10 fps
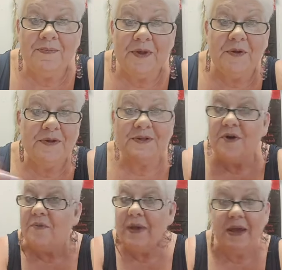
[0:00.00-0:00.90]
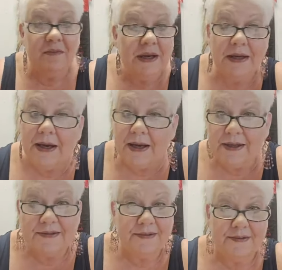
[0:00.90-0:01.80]
This is all man-made,
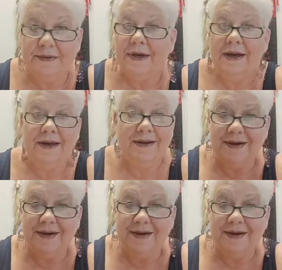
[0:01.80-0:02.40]
guys. Okay.